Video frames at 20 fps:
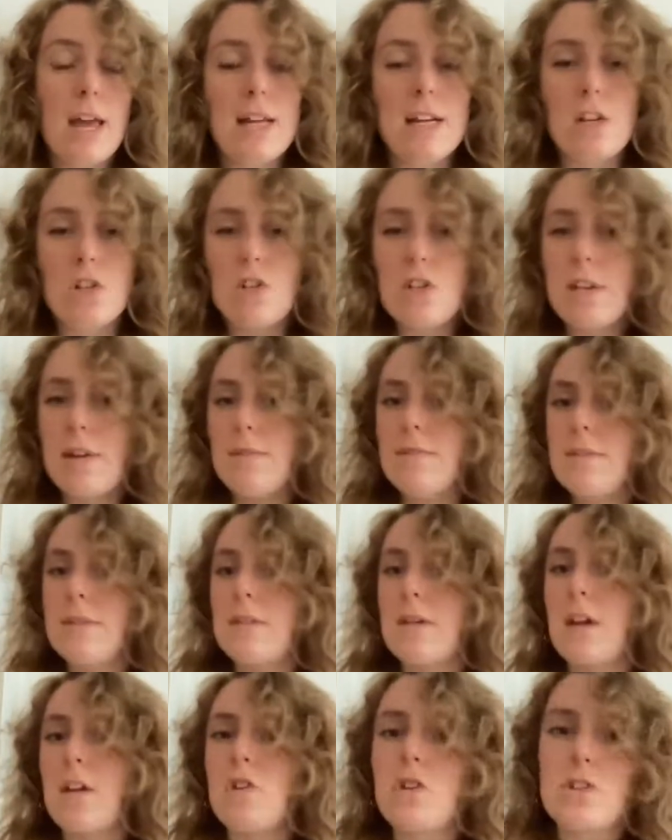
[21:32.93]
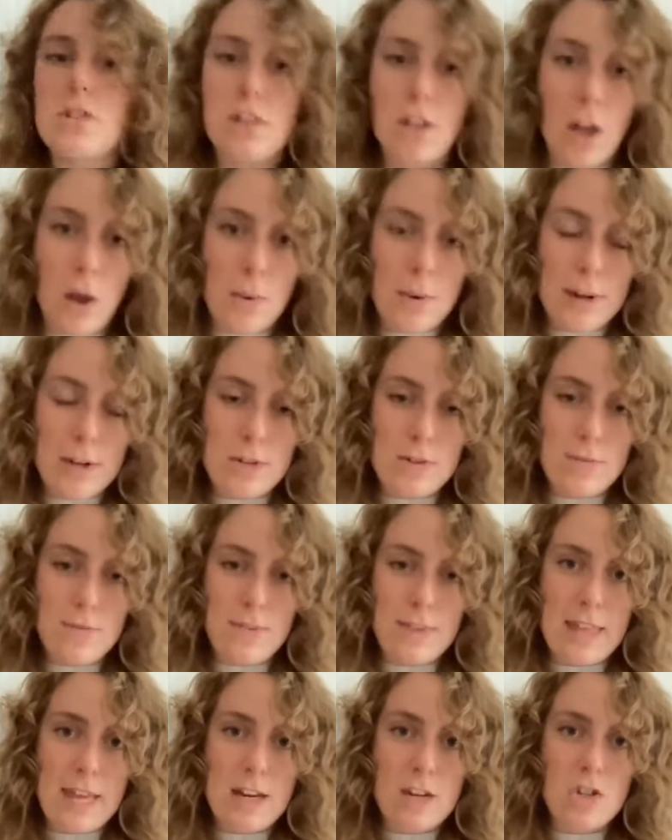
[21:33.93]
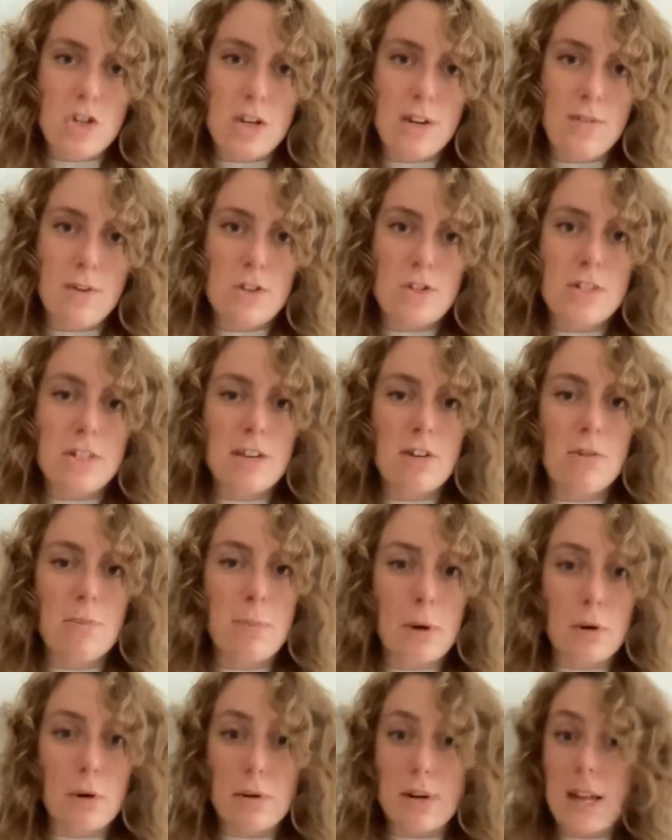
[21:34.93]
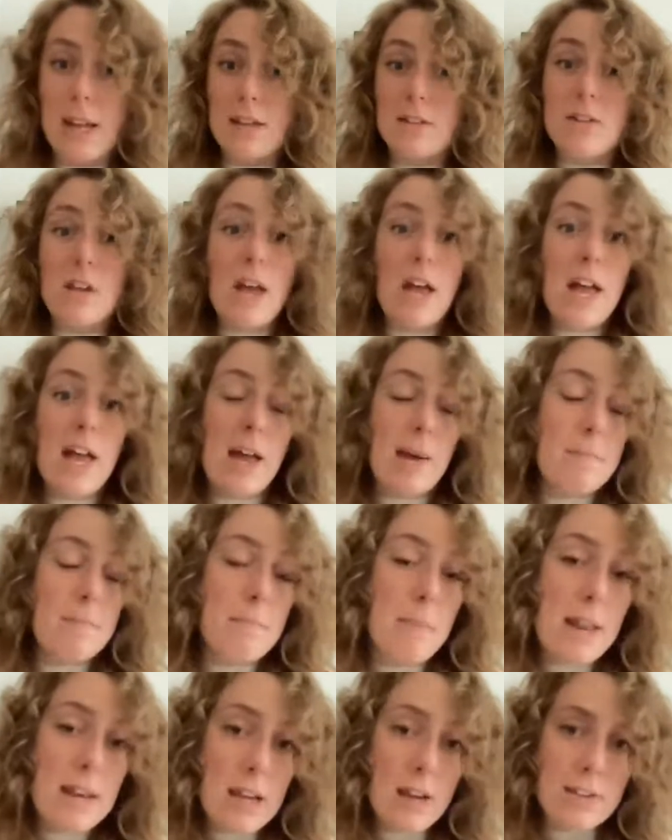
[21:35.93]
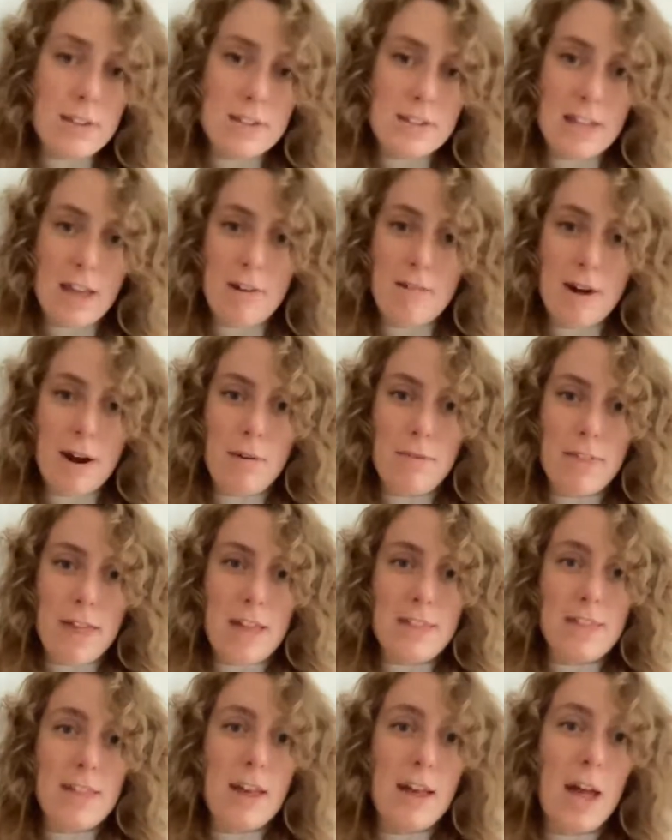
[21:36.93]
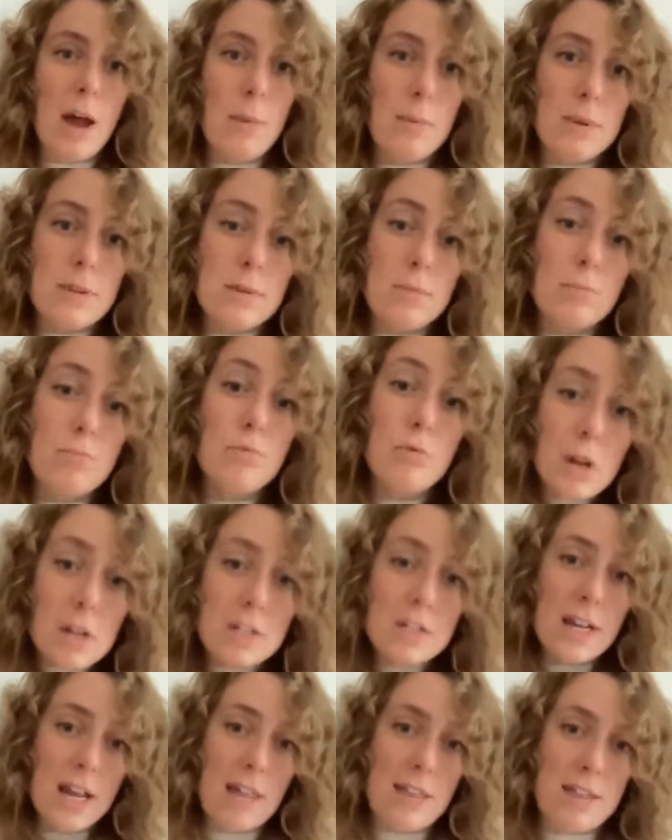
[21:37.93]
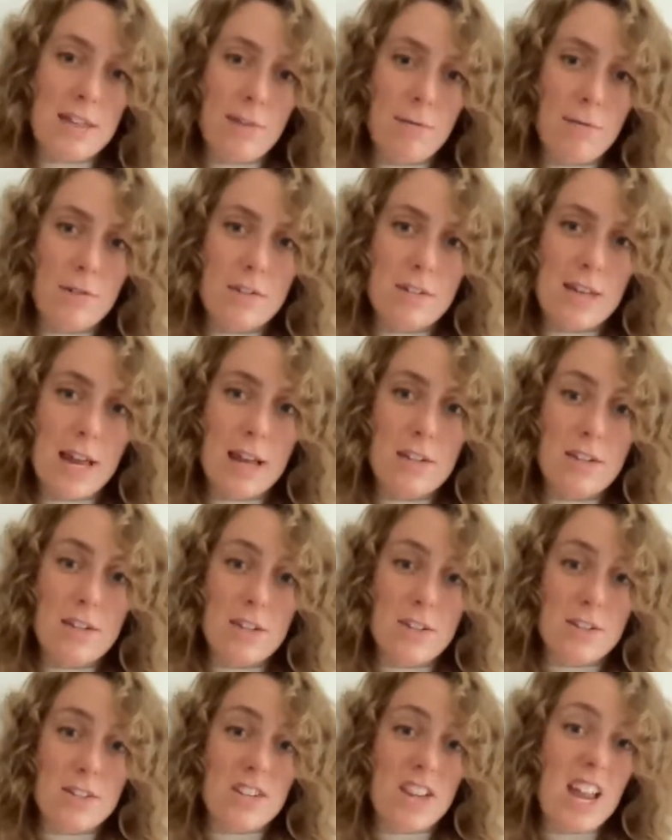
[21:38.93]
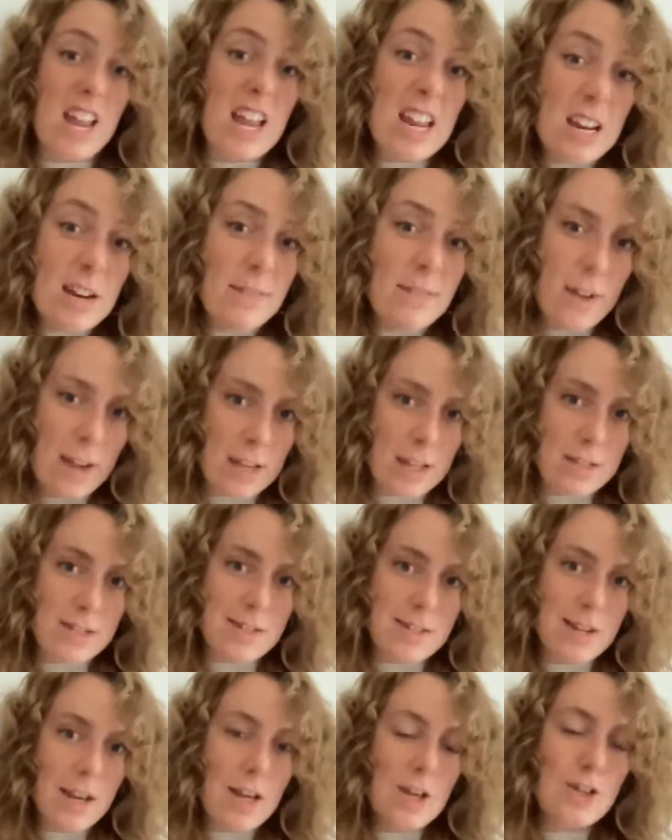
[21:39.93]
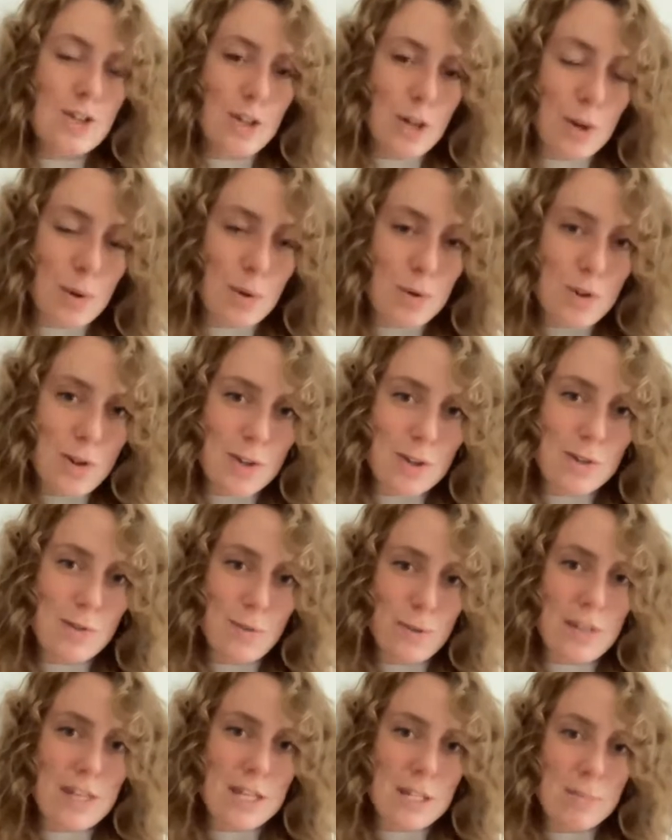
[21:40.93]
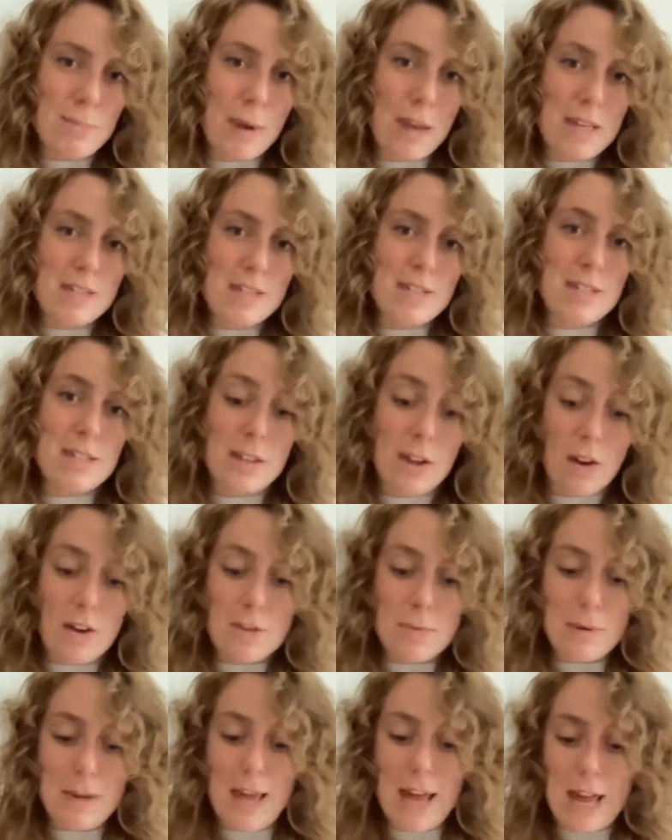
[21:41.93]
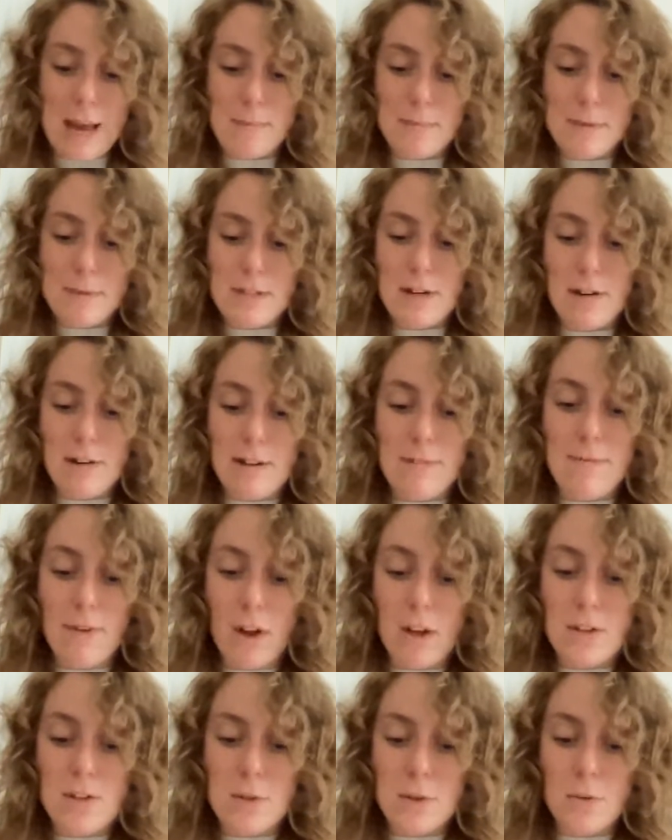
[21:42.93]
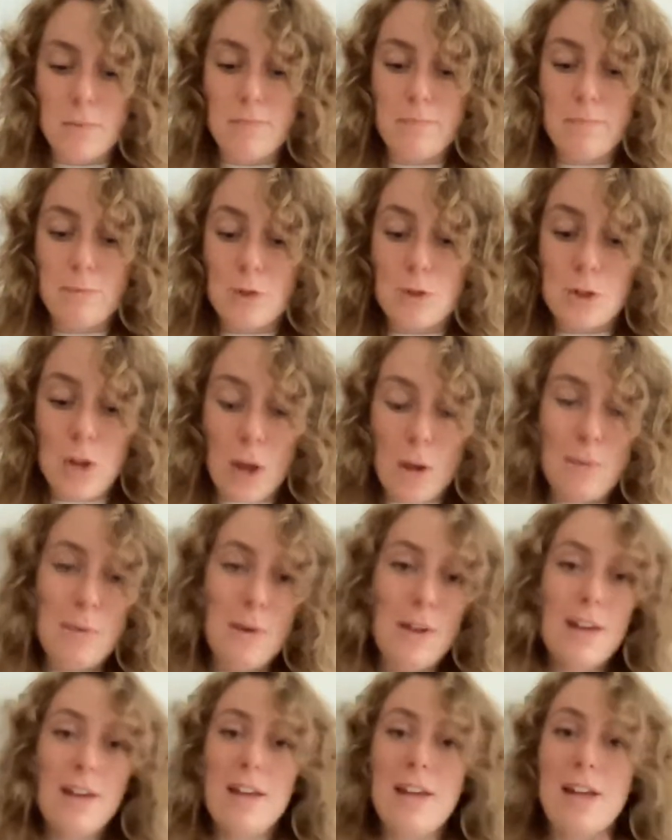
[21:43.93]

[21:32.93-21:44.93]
initiatives such as the Coalition for the Energy Efficiency of Buildings and many others that are out there that are helping to bring together different sectors to innovate solutions for this space is going to be absolutely vital. So